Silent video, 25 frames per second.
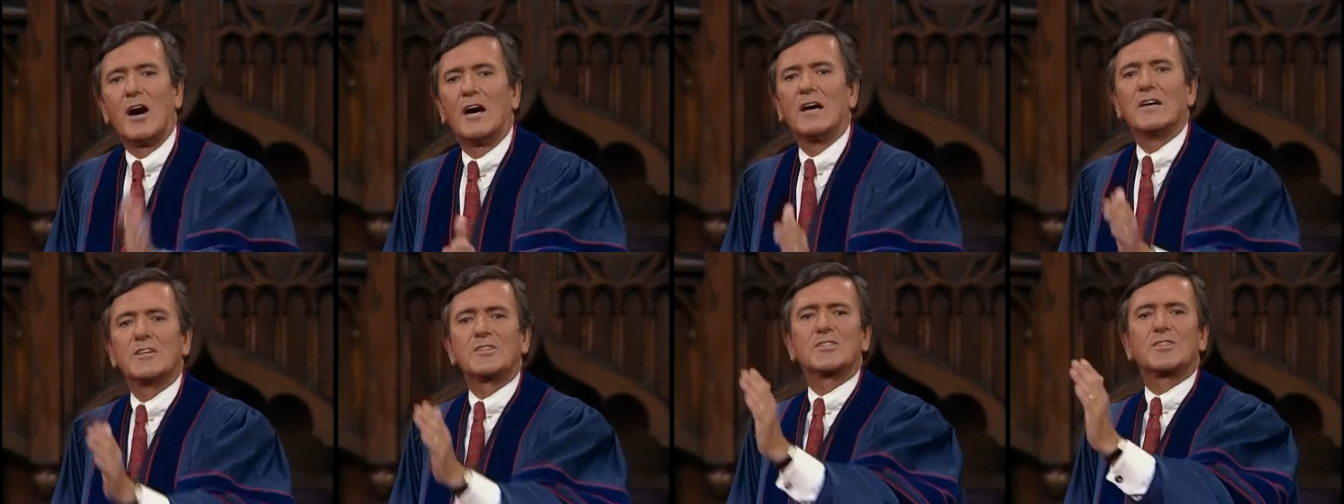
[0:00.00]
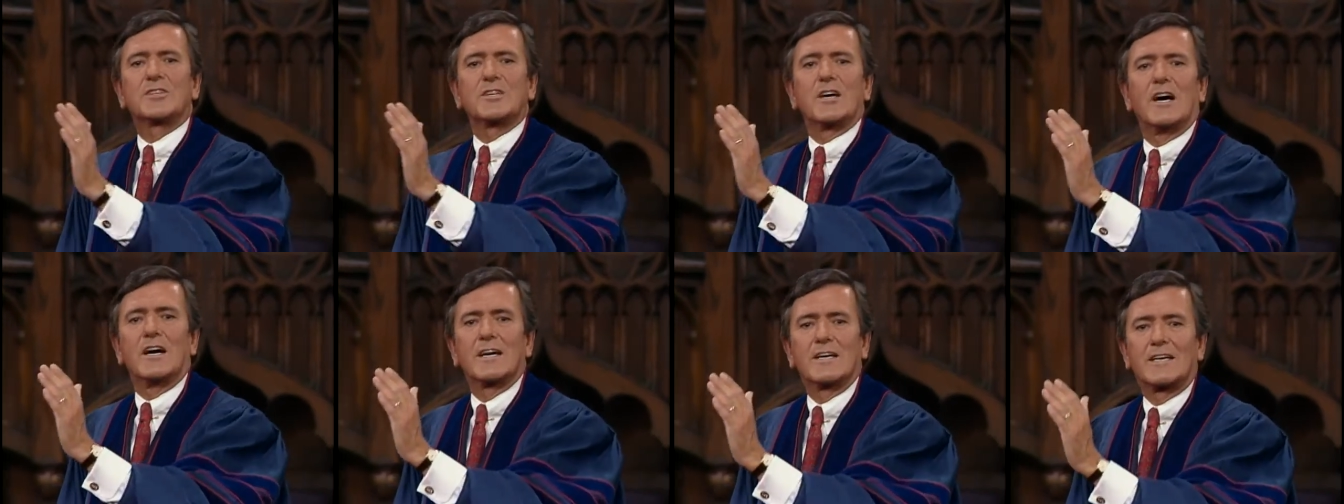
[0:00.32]
us
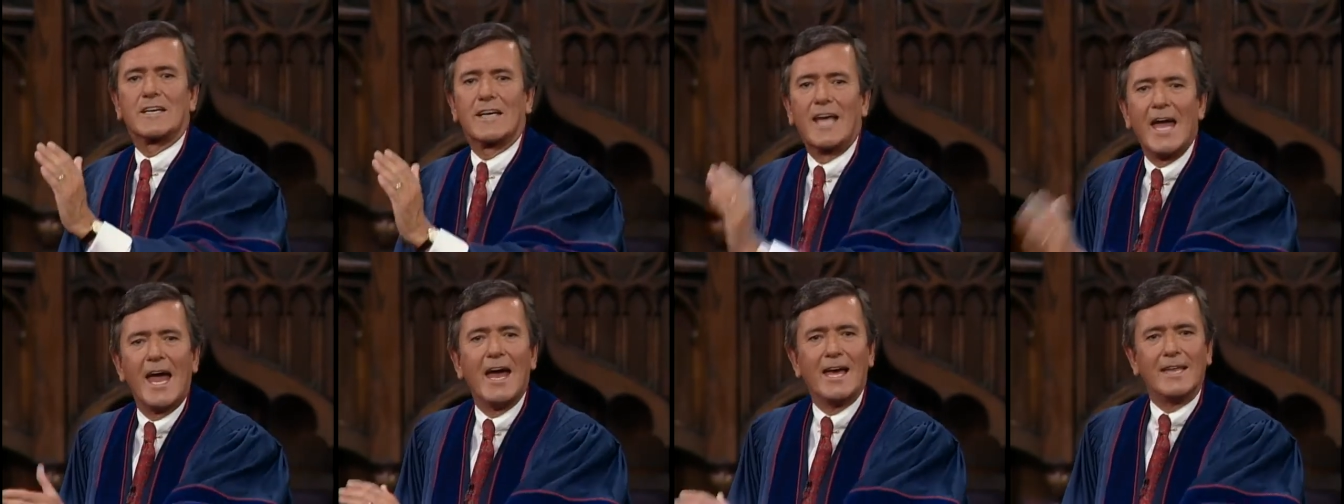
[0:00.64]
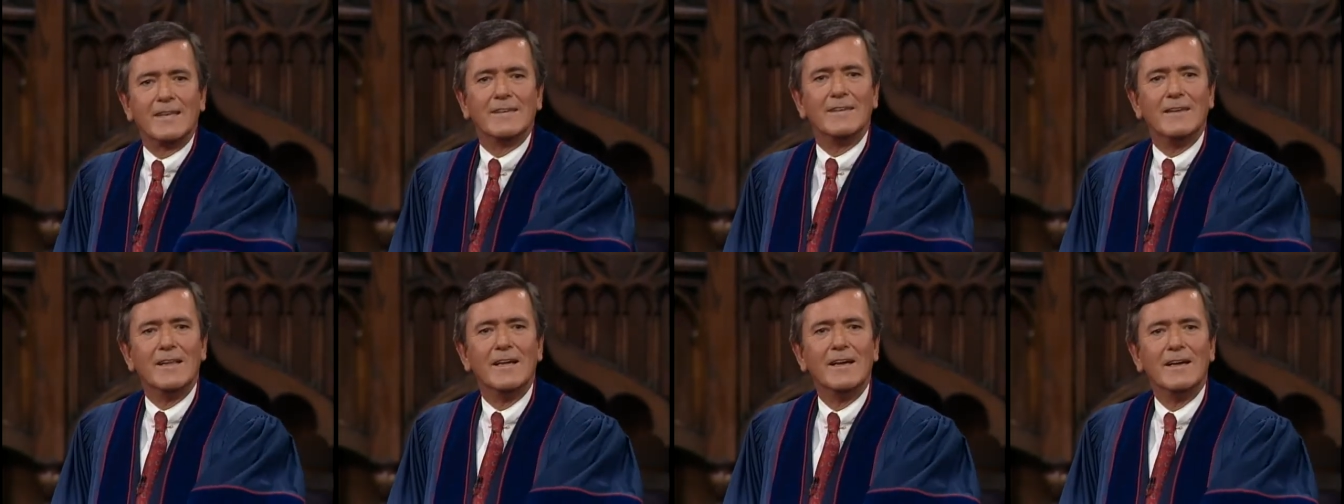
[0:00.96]

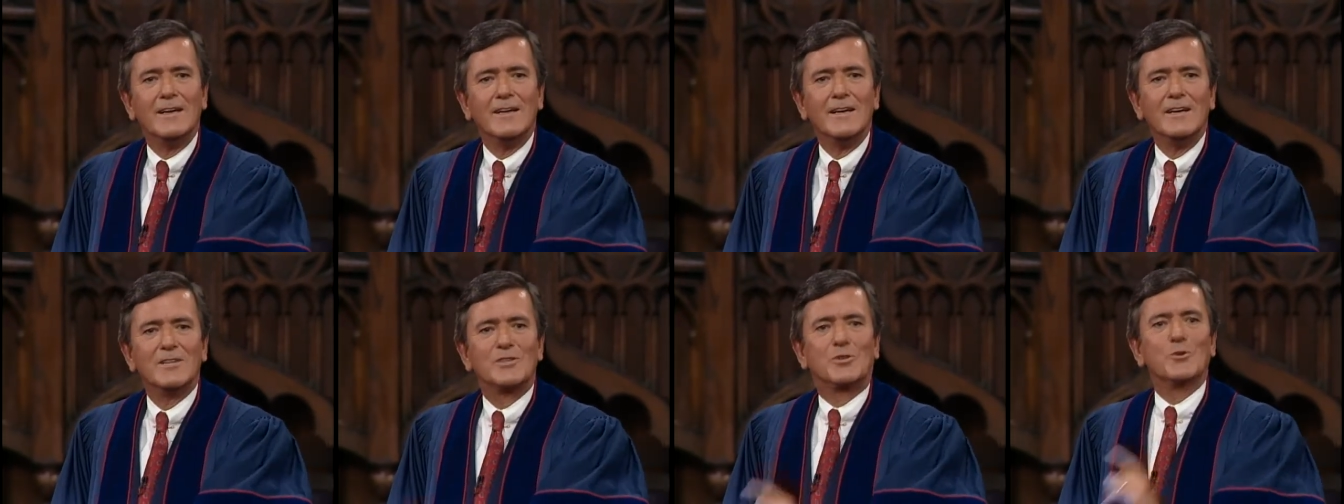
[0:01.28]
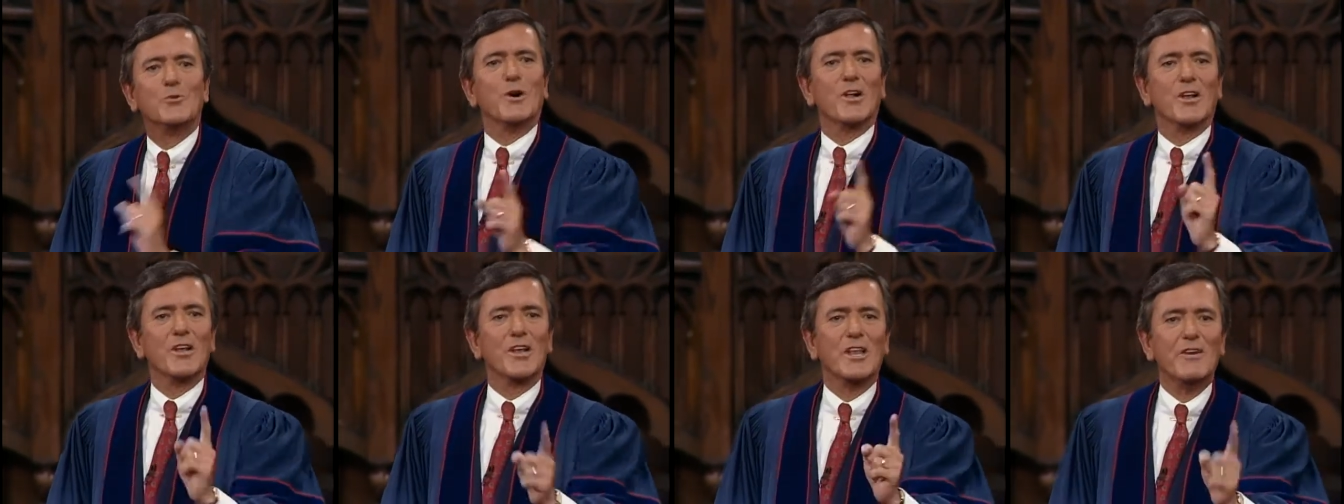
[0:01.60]
again
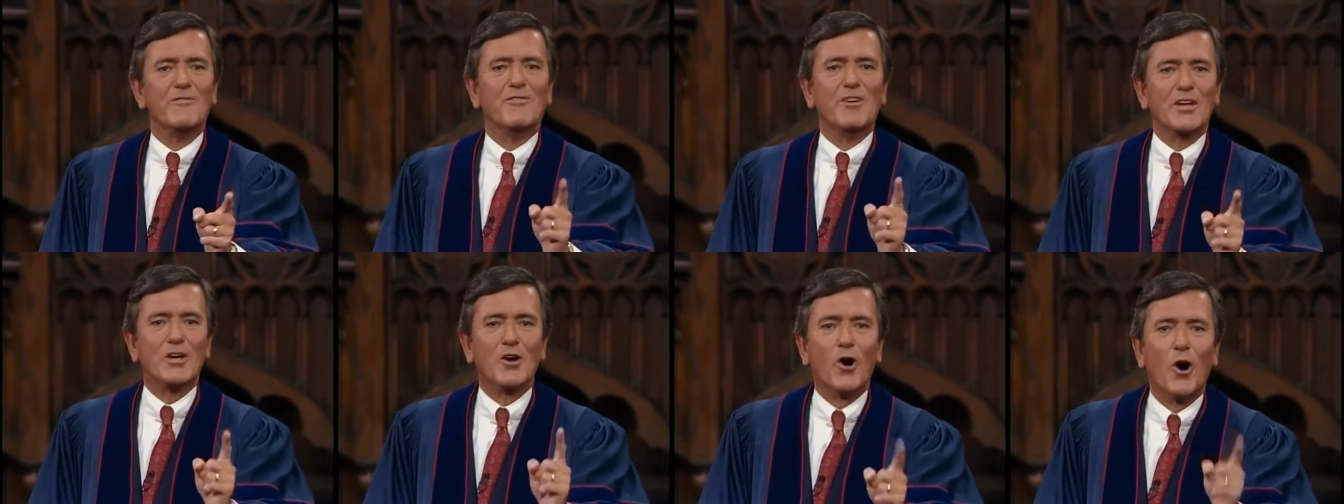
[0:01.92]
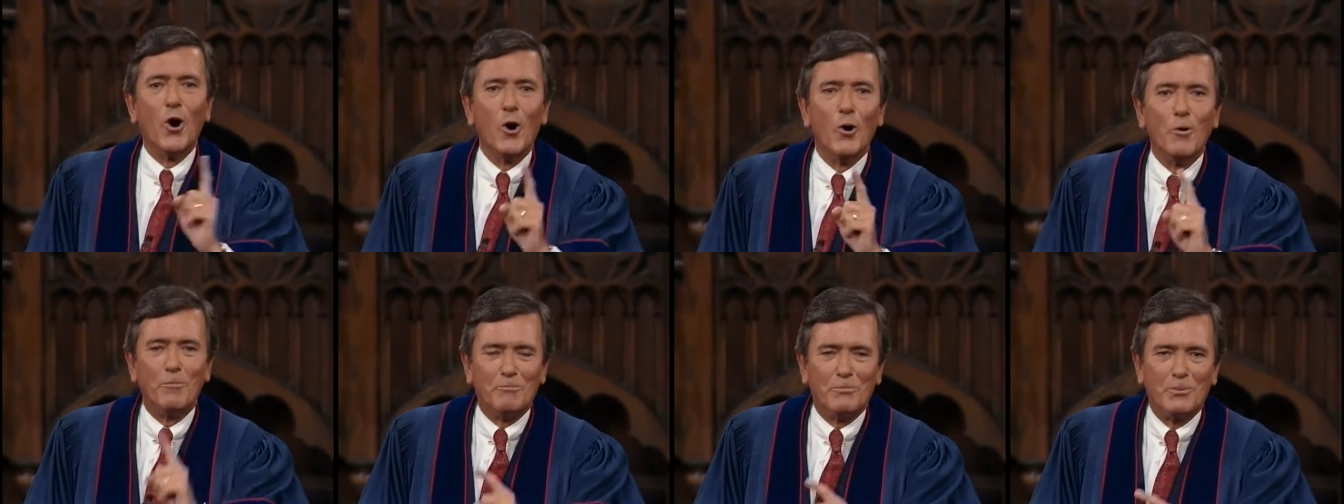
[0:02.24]
to a living
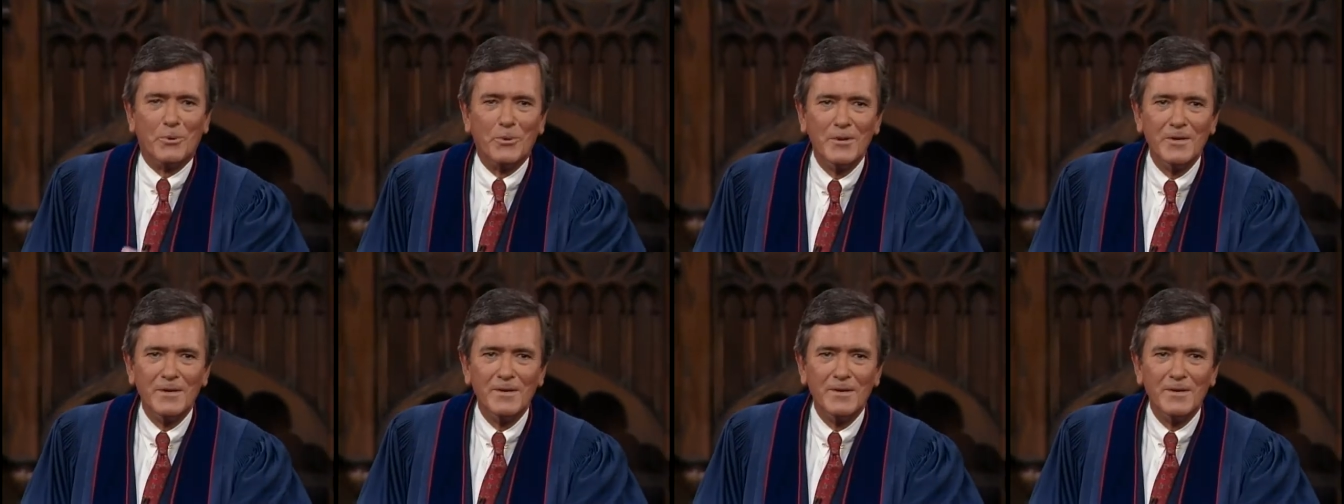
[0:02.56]
hope.